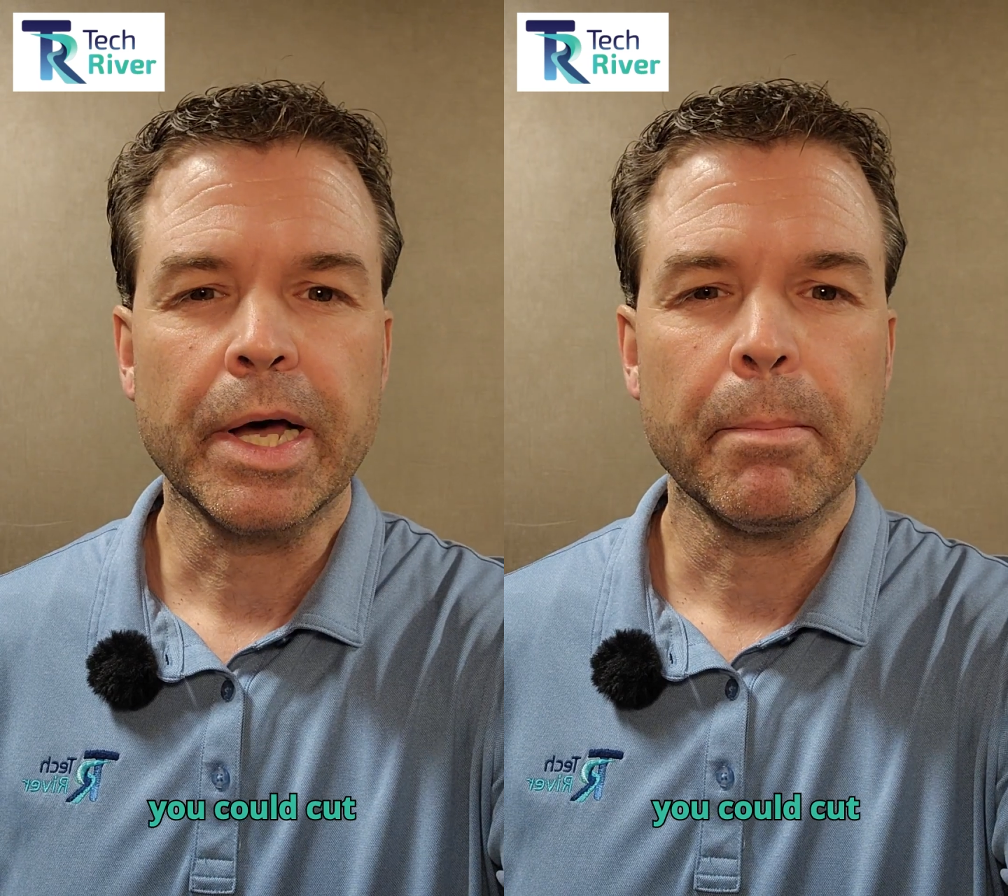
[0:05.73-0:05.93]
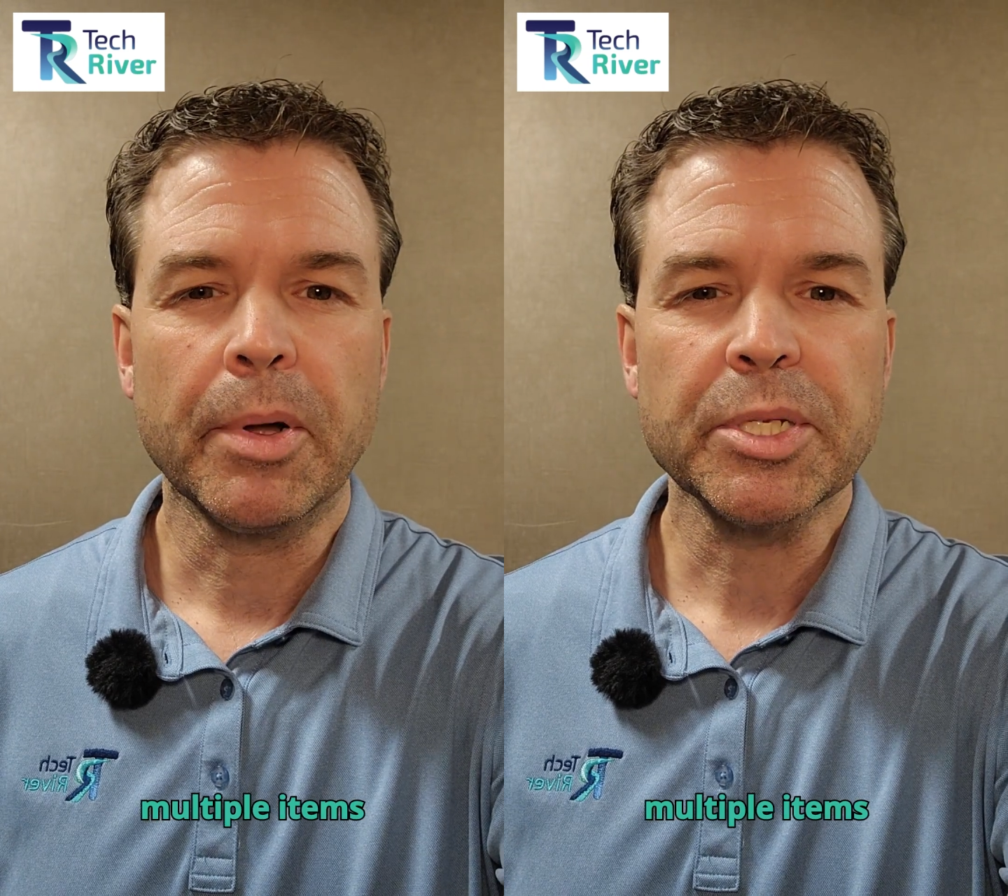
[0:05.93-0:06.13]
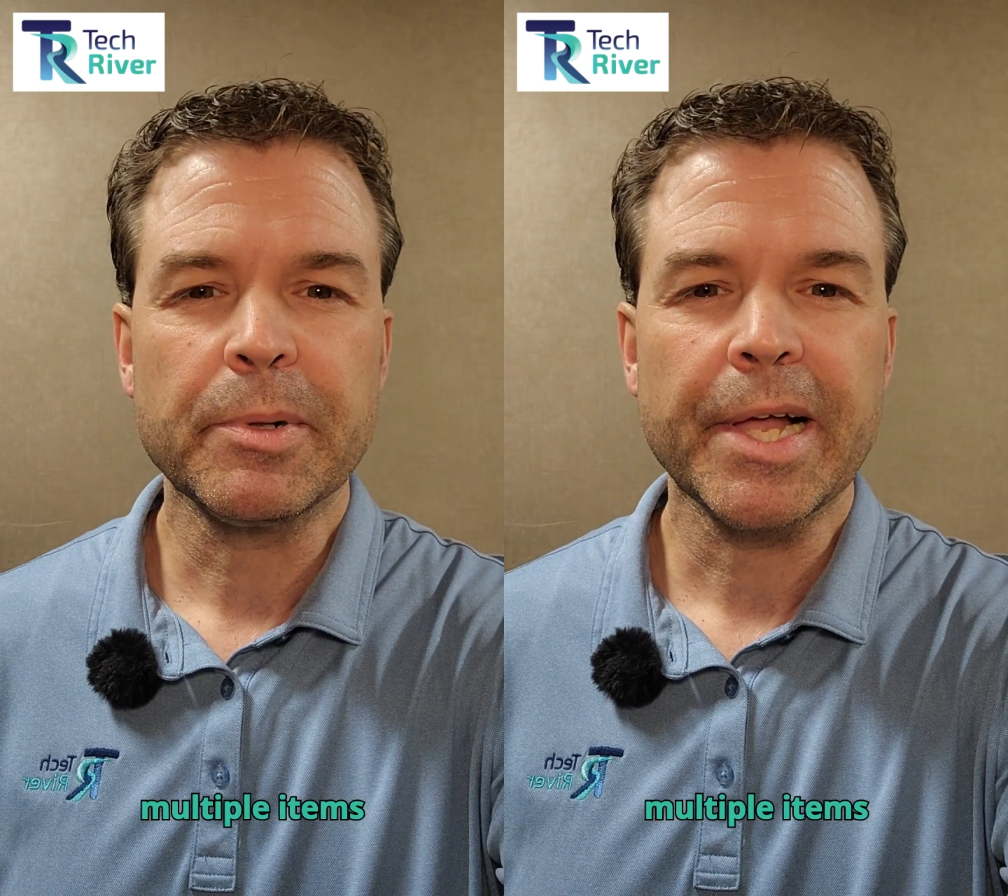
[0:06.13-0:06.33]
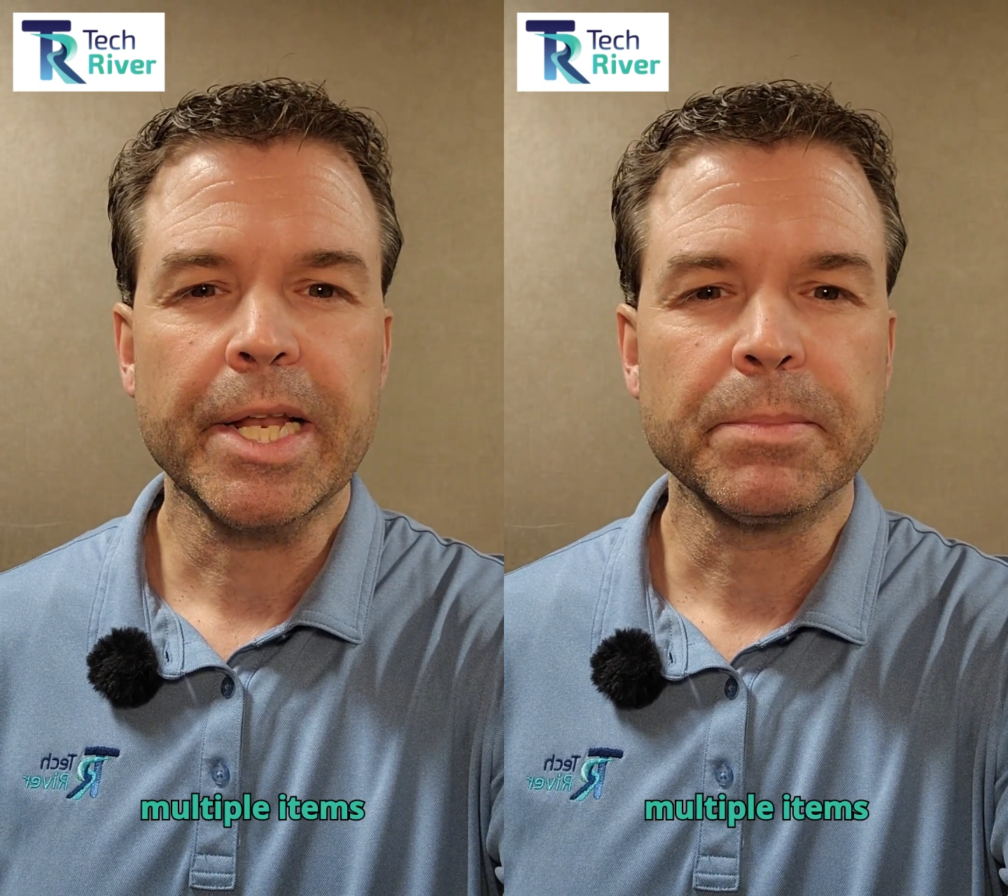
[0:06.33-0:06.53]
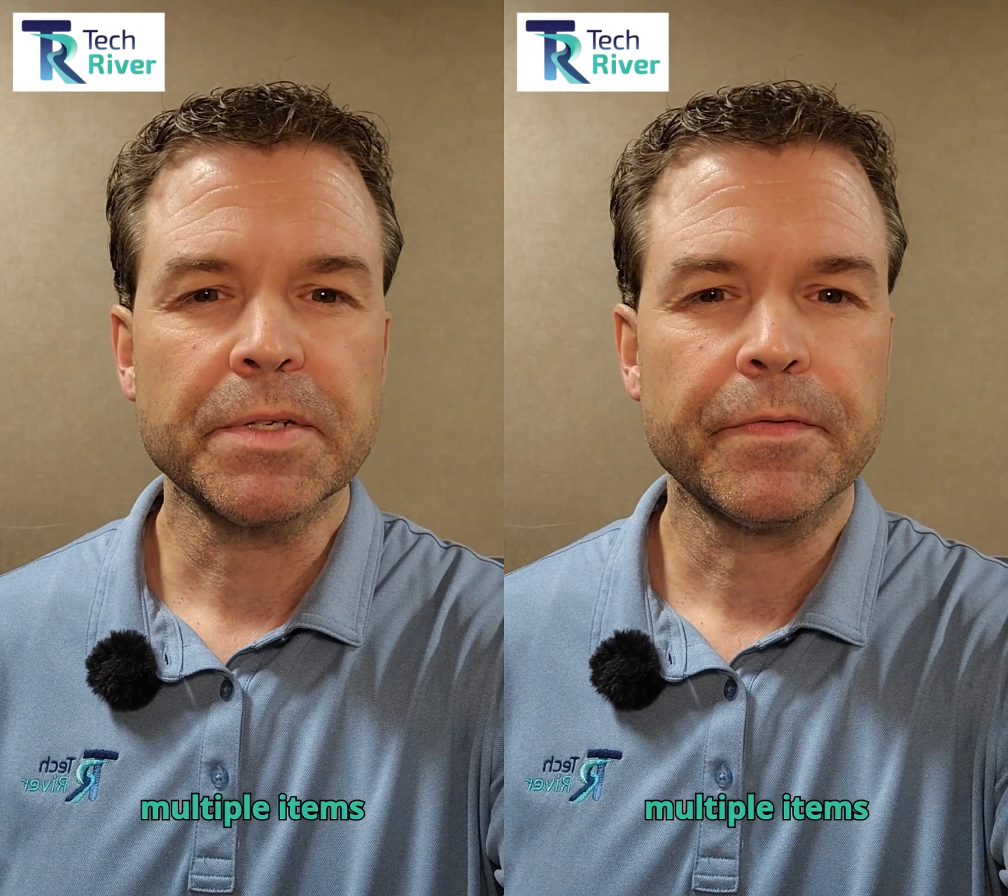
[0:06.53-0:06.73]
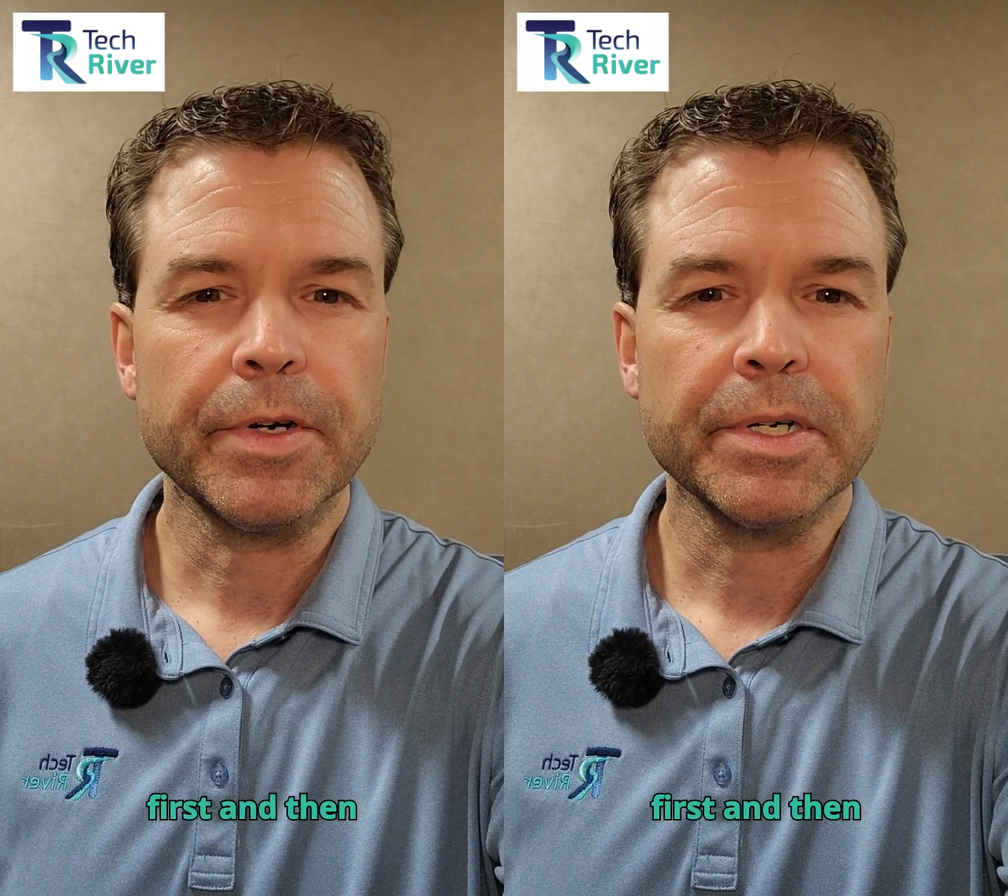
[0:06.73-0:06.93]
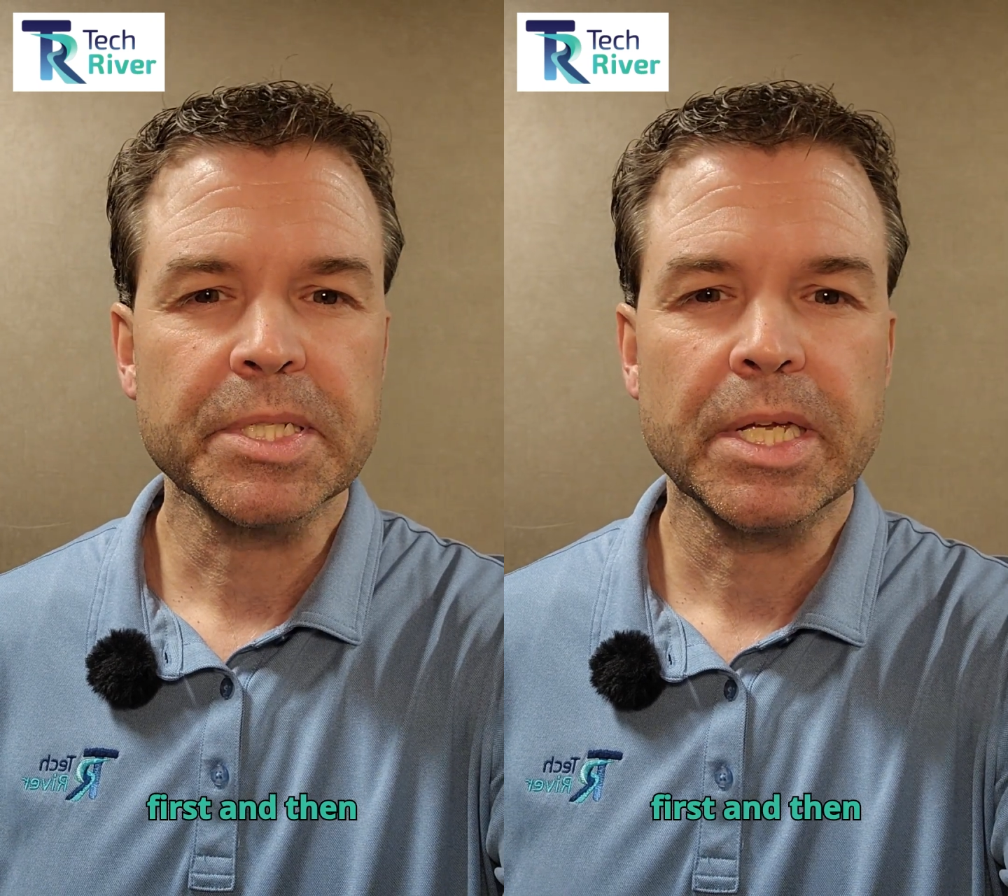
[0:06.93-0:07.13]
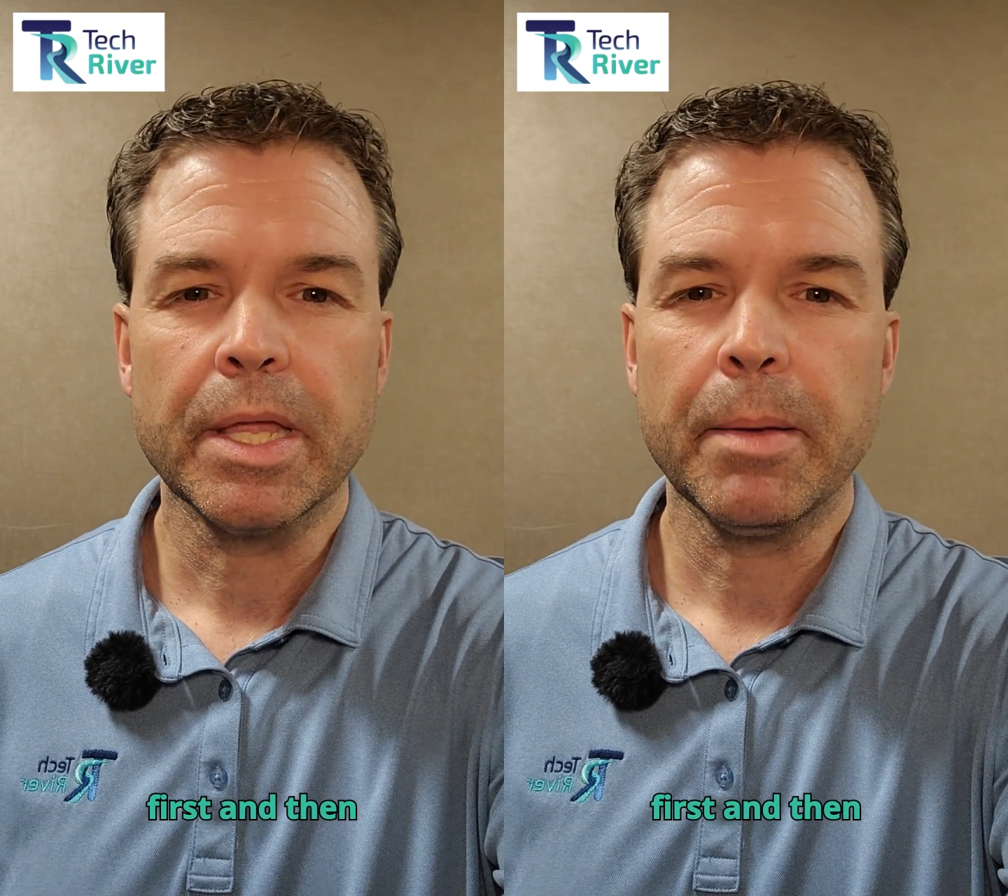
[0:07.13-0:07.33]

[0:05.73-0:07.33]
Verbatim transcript: cut multiple items first